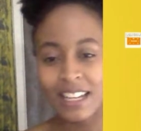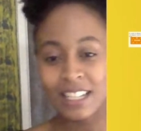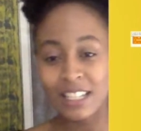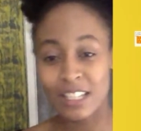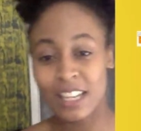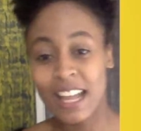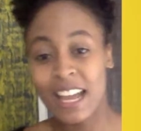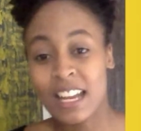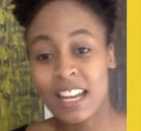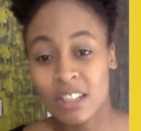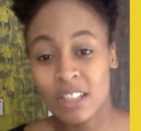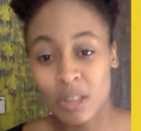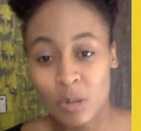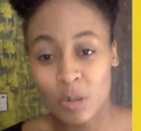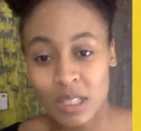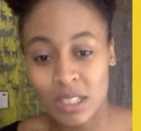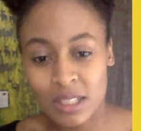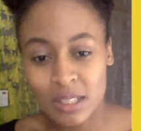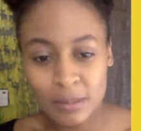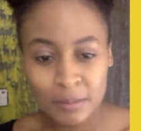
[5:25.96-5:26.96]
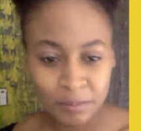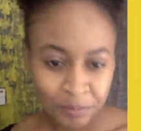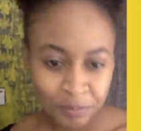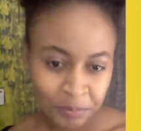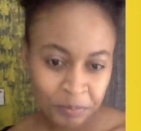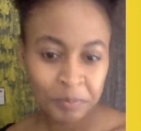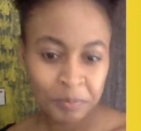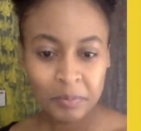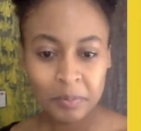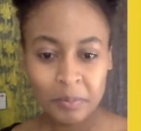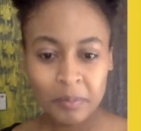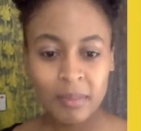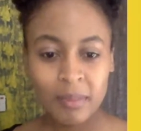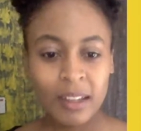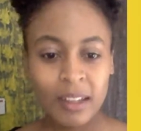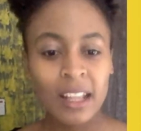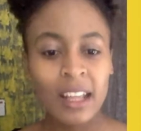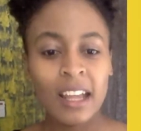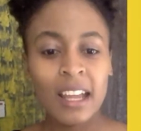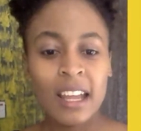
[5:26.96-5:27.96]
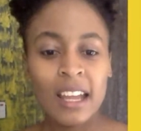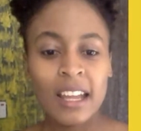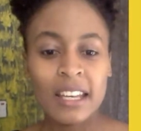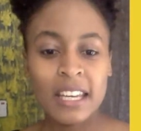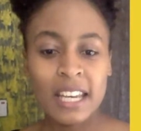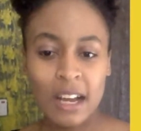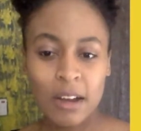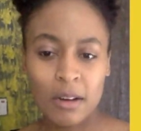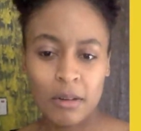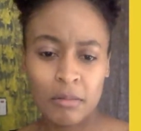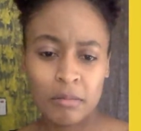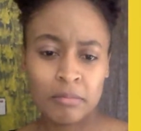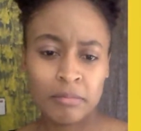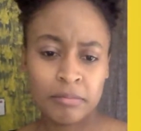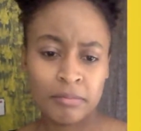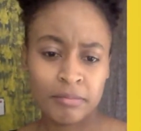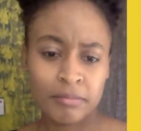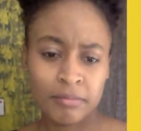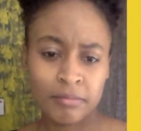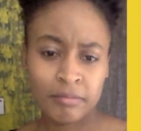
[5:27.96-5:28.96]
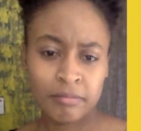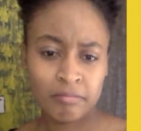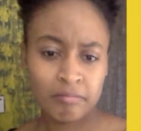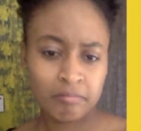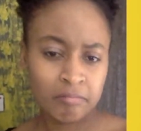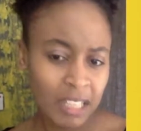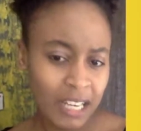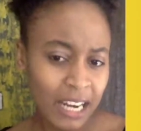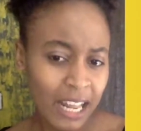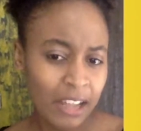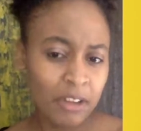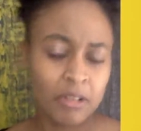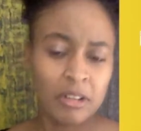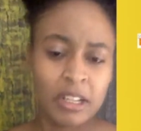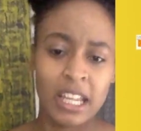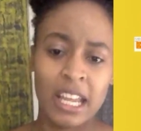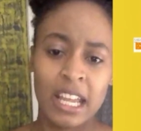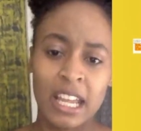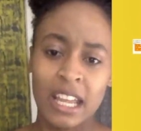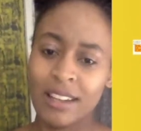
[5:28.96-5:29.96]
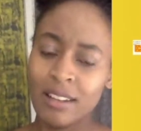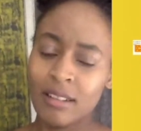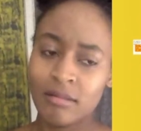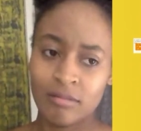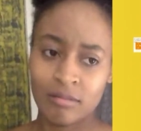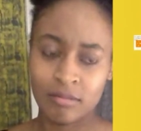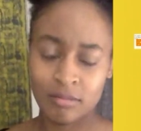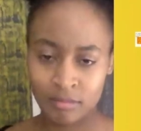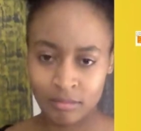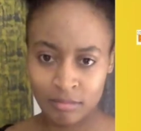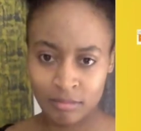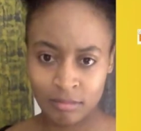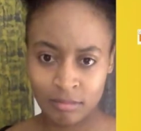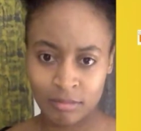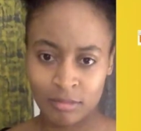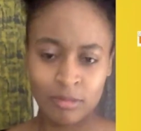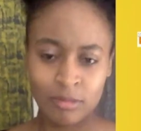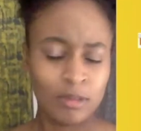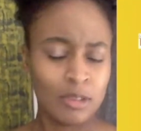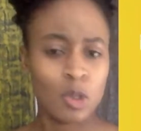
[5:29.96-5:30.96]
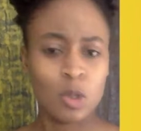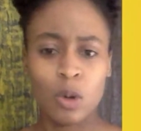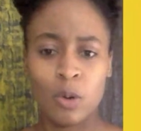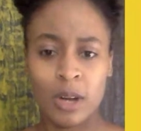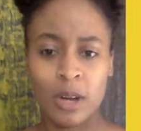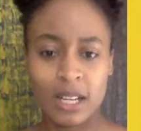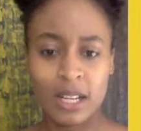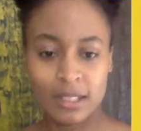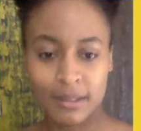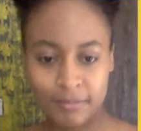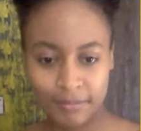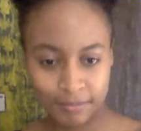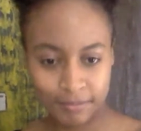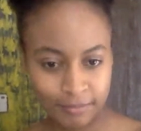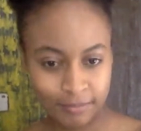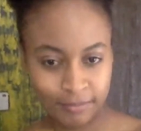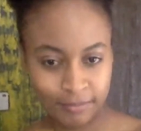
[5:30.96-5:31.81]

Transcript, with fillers: and she had her sweets. Now, you're like, okay, so what?